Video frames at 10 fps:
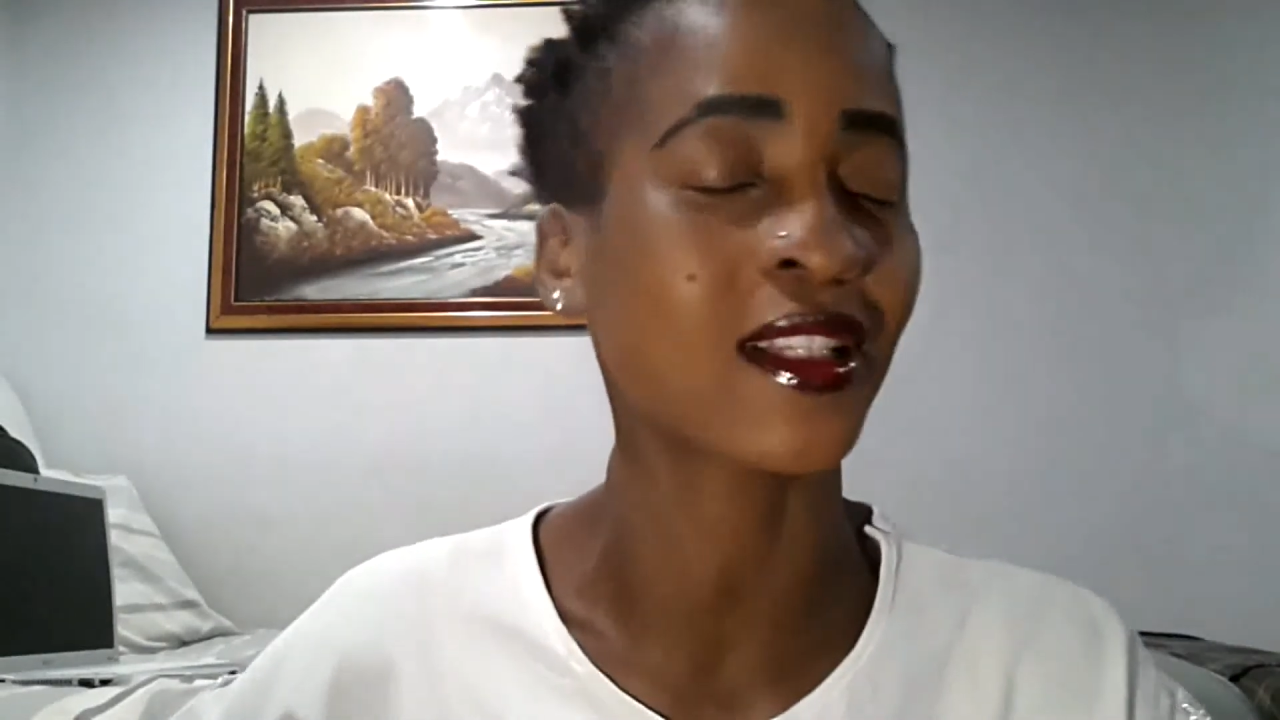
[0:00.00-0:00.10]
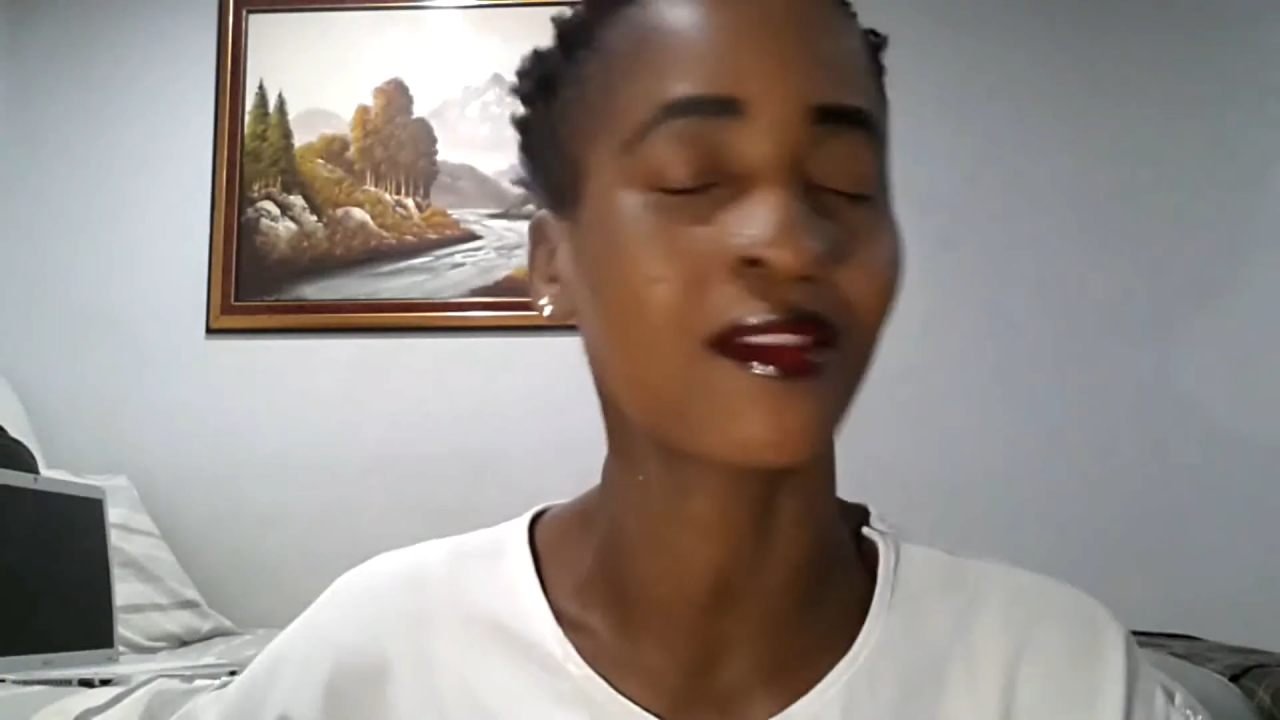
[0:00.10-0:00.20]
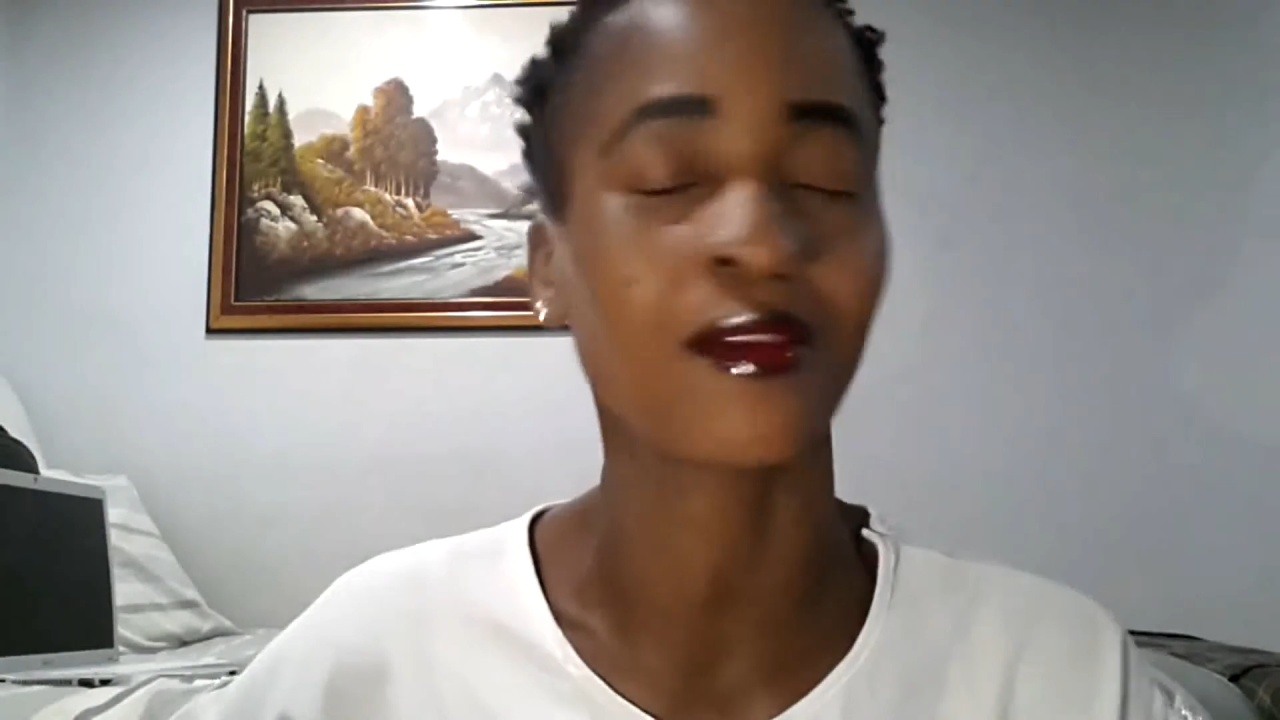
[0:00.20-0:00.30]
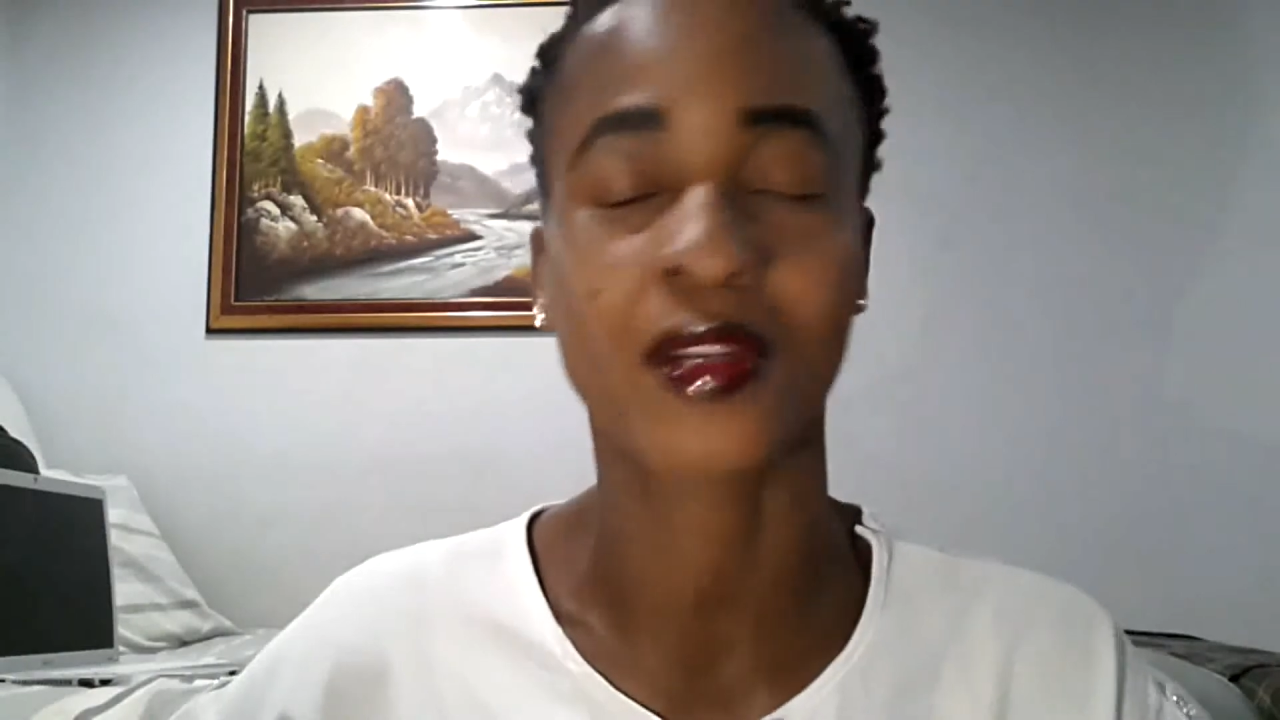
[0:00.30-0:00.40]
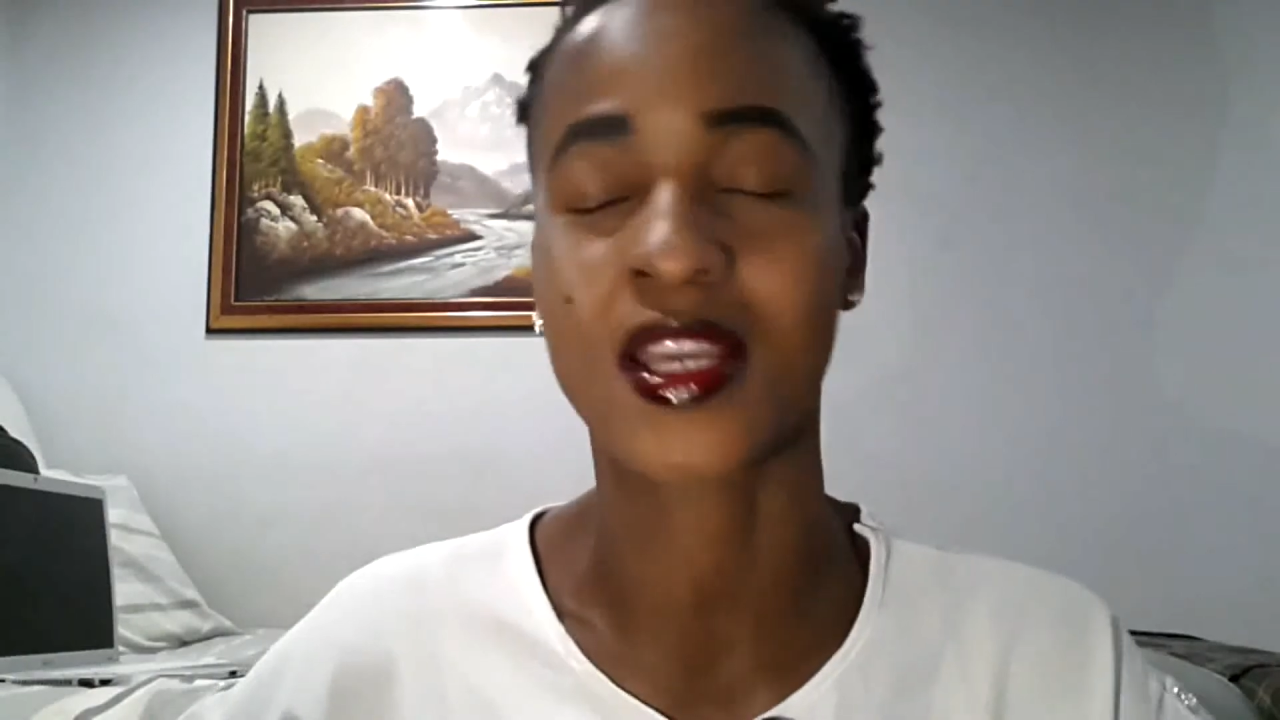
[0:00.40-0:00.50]

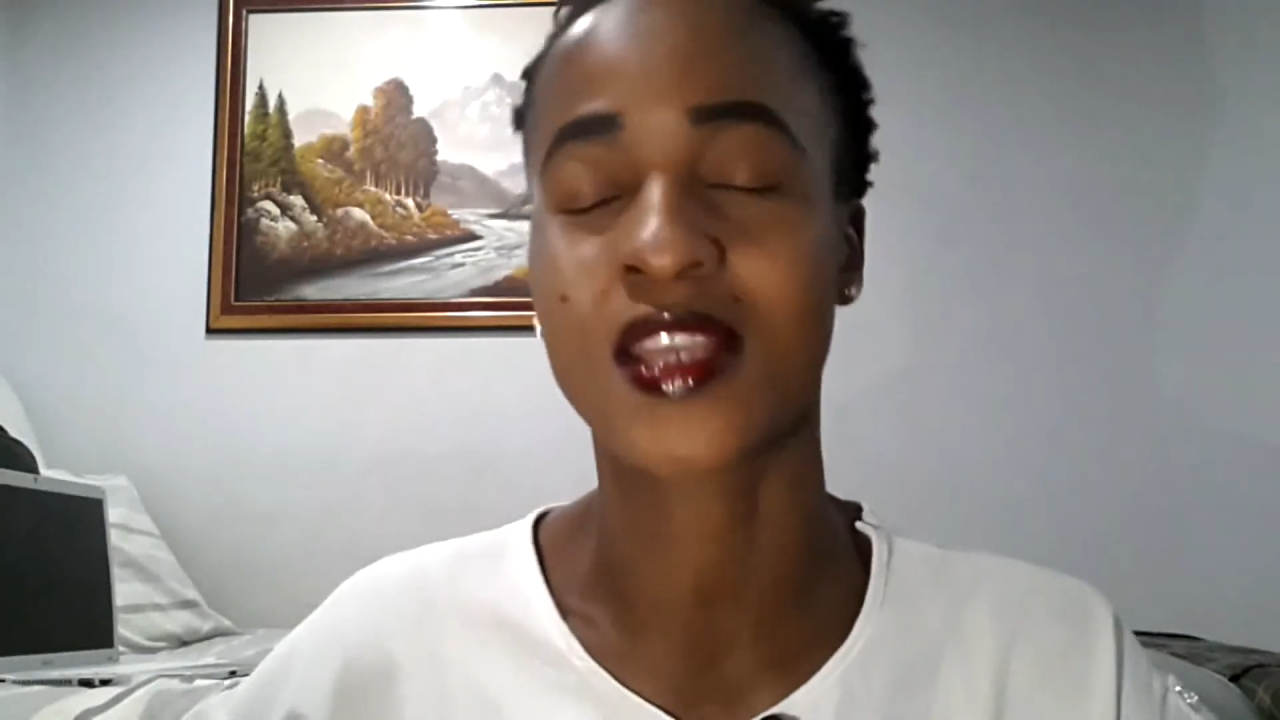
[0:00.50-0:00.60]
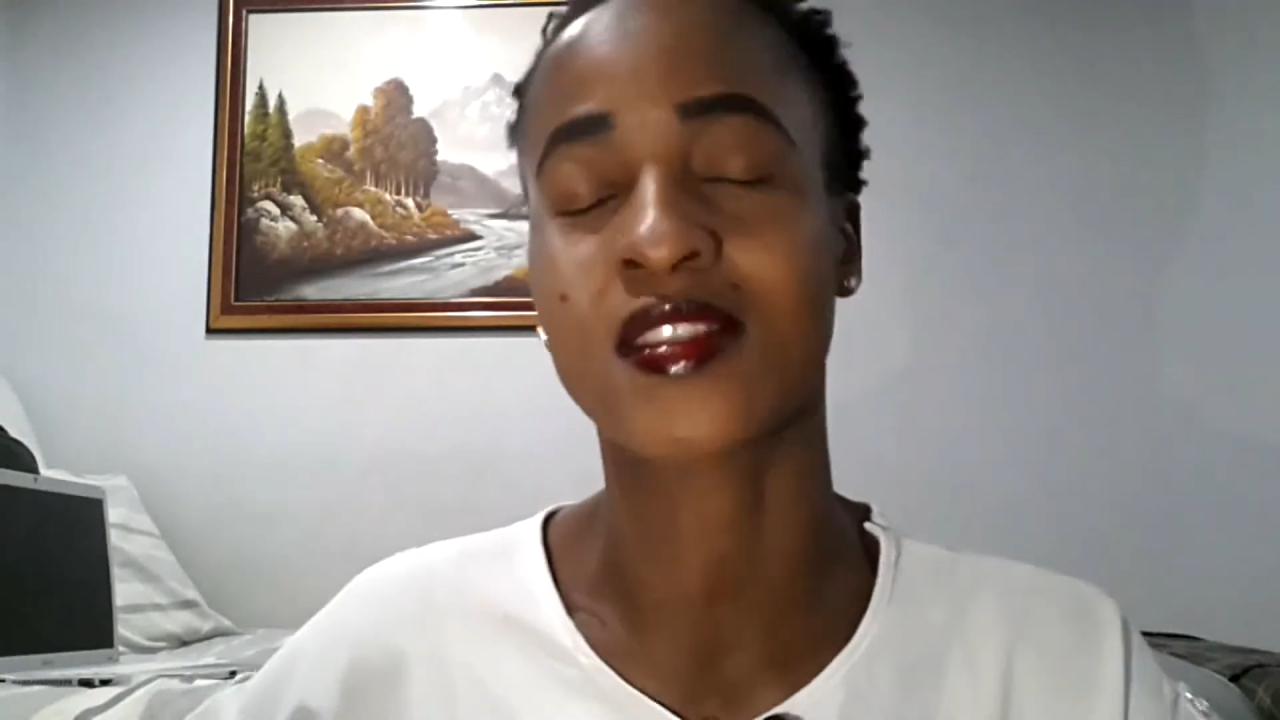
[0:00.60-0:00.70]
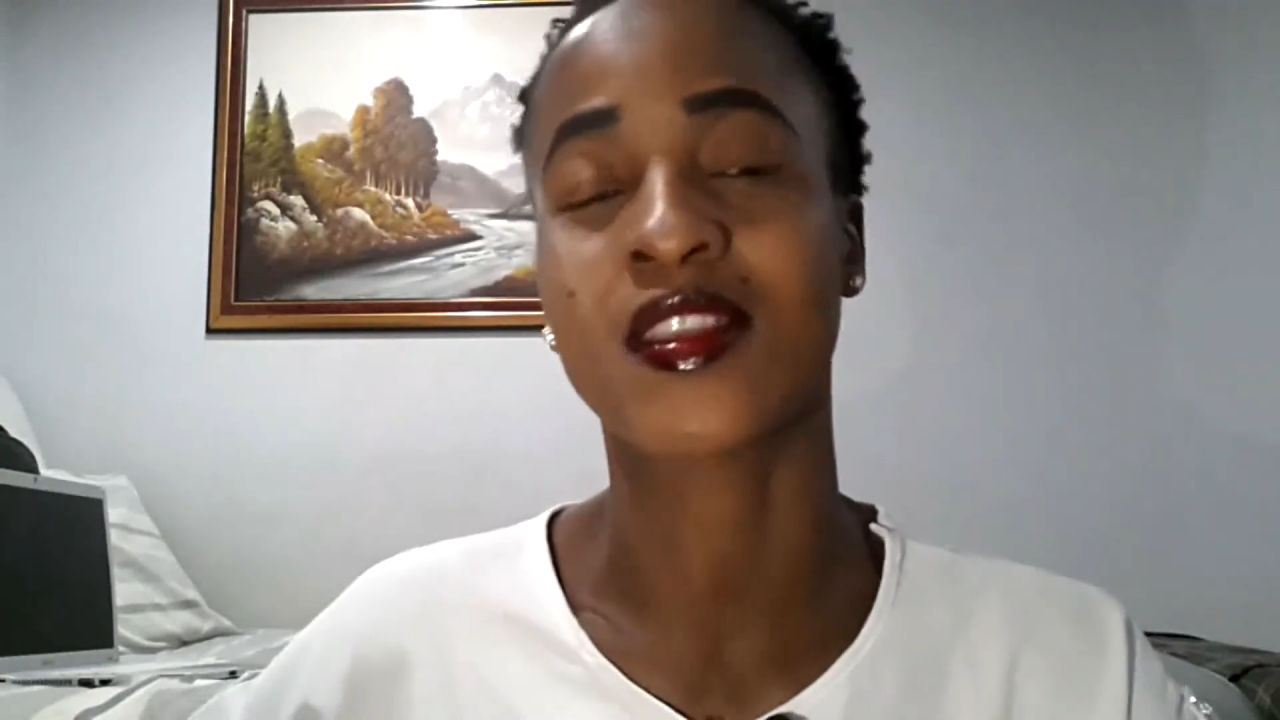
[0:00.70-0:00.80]
Ew, guys,